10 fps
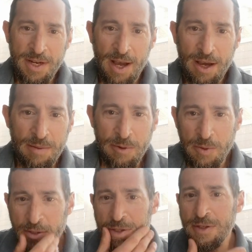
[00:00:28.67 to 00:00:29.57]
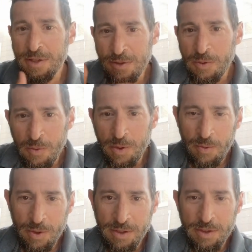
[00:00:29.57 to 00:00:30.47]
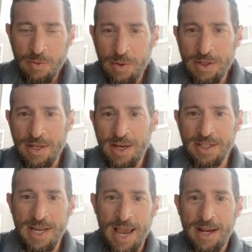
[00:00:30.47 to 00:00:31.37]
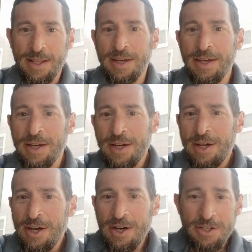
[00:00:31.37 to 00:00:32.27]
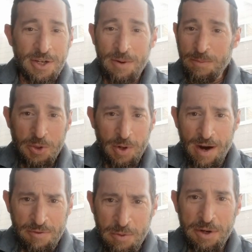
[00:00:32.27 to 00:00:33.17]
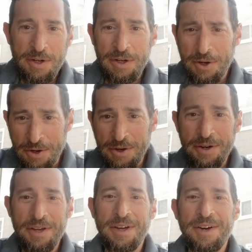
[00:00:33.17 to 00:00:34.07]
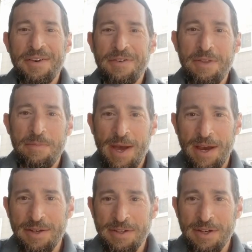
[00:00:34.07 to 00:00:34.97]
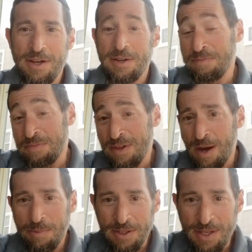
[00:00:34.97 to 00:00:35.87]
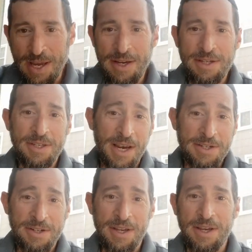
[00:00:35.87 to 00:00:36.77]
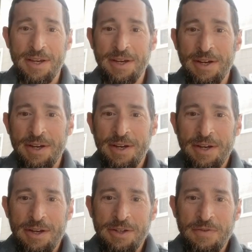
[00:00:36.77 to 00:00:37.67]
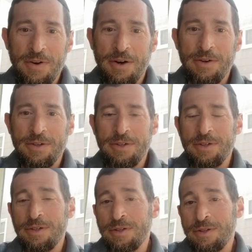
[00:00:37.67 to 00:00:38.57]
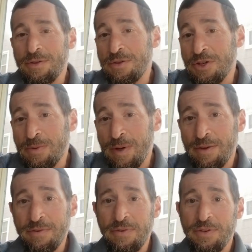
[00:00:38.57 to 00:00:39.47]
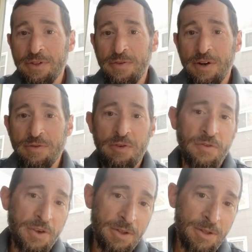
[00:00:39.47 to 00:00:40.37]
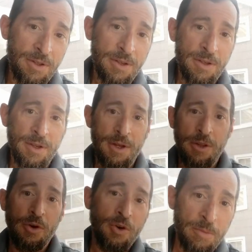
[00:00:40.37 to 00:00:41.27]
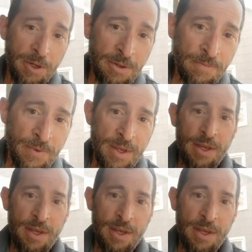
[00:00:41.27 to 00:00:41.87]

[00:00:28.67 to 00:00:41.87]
nachamu? What is it exactly? So I'm sure everyone heard from the past couple of days, yesterday, as far as Tisha B'Av, as far as you feel the churban,